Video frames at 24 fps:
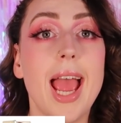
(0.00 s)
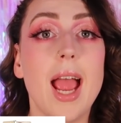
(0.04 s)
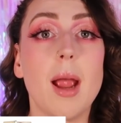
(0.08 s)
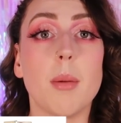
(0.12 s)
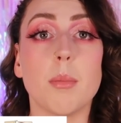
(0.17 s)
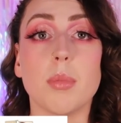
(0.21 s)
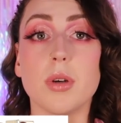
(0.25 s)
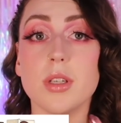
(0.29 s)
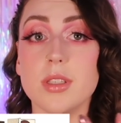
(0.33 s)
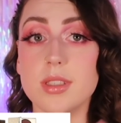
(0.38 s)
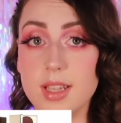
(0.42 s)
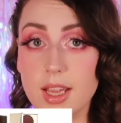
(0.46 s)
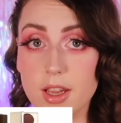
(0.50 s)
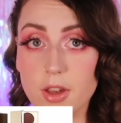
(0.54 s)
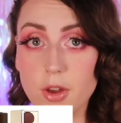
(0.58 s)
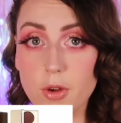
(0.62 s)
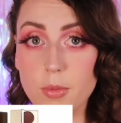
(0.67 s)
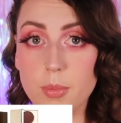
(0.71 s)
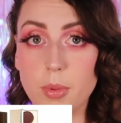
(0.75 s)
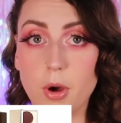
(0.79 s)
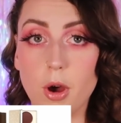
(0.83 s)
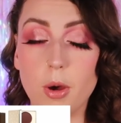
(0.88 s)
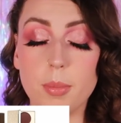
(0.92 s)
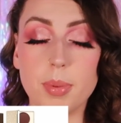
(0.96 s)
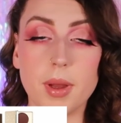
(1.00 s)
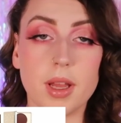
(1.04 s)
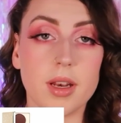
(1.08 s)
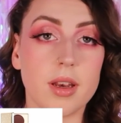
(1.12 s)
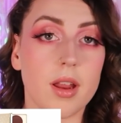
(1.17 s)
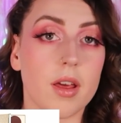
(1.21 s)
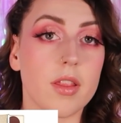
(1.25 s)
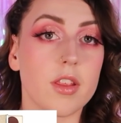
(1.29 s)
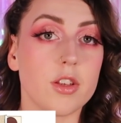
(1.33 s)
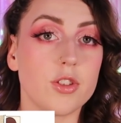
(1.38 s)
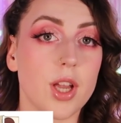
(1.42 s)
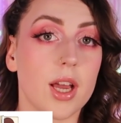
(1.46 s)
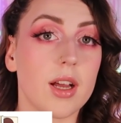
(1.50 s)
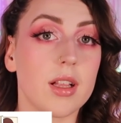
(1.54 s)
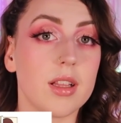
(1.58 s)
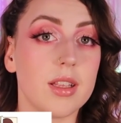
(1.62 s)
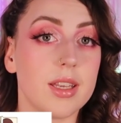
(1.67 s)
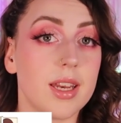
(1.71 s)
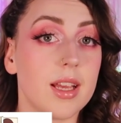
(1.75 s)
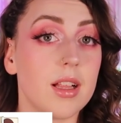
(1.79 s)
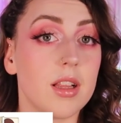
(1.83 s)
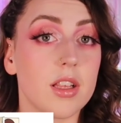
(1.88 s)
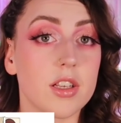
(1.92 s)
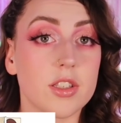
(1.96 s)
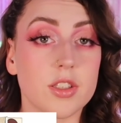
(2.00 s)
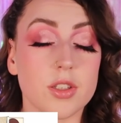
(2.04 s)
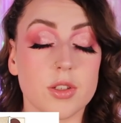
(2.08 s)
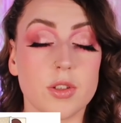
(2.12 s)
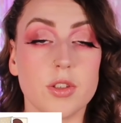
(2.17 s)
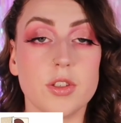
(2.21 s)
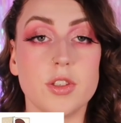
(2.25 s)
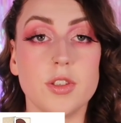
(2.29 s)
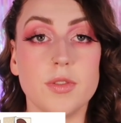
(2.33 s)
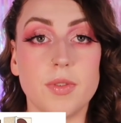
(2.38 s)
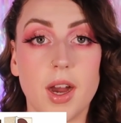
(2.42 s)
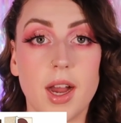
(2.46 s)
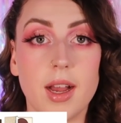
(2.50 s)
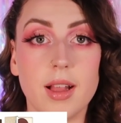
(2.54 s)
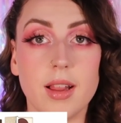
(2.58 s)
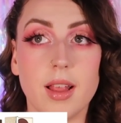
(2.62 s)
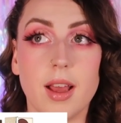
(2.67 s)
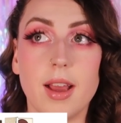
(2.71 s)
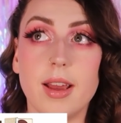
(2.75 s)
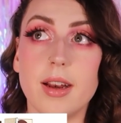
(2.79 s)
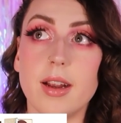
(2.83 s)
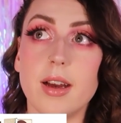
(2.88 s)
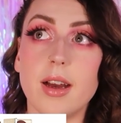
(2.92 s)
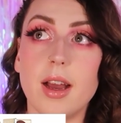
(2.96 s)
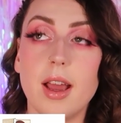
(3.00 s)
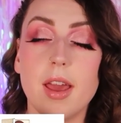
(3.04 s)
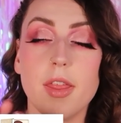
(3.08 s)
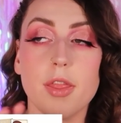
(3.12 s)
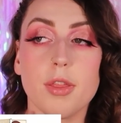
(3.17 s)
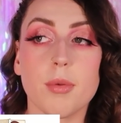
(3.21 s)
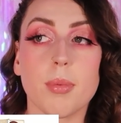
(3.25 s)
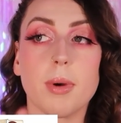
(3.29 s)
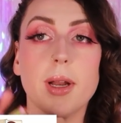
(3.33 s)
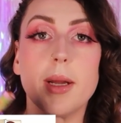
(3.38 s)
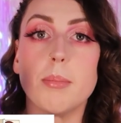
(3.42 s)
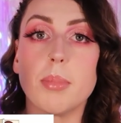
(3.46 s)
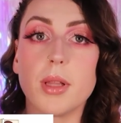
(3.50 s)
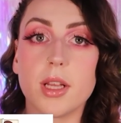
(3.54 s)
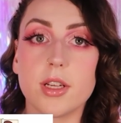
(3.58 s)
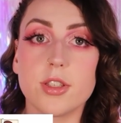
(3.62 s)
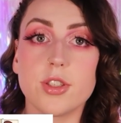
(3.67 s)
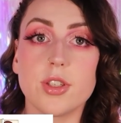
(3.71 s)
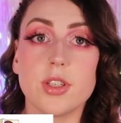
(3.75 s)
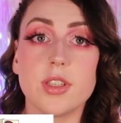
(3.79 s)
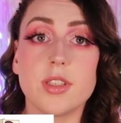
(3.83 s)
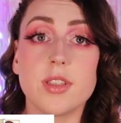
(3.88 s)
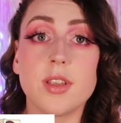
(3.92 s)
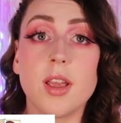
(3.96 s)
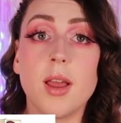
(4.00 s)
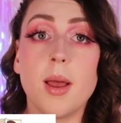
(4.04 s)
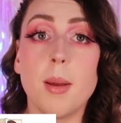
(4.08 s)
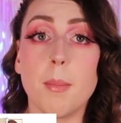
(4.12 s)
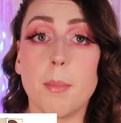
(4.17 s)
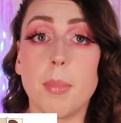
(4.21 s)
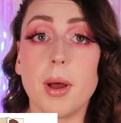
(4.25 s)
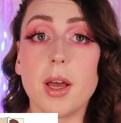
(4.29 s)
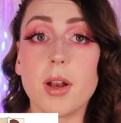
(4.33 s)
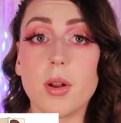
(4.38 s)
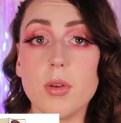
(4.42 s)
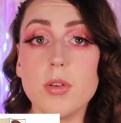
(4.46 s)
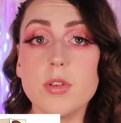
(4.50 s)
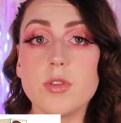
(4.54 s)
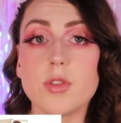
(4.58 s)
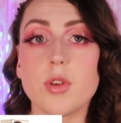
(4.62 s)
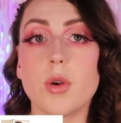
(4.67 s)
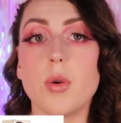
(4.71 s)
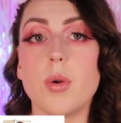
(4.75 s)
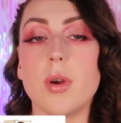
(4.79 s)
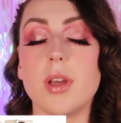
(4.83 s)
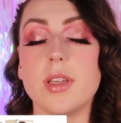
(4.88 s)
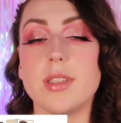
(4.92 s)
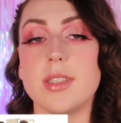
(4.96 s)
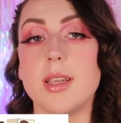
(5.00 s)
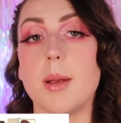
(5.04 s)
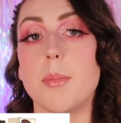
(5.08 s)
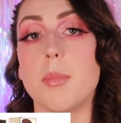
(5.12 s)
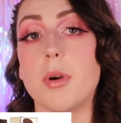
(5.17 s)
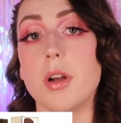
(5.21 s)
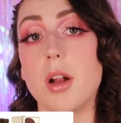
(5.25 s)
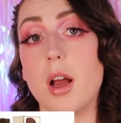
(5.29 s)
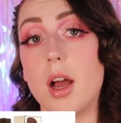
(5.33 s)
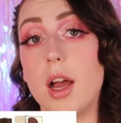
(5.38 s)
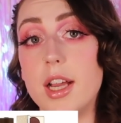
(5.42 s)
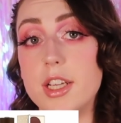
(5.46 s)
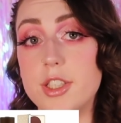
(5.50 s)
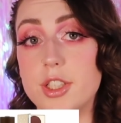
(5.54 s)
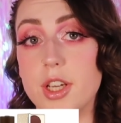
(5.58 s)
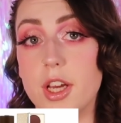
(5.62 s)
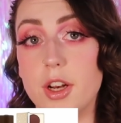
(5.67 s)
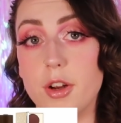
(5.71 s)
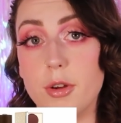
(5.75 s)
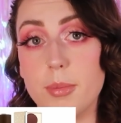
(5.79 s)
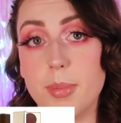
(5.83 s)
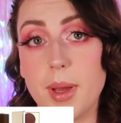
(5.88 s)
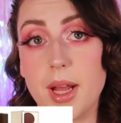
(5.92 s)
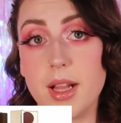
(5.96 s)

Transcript: and Prosecco Pop, another Jaclyn Hill exclusive highlighter, and three blushes, but also a separate eyeshadow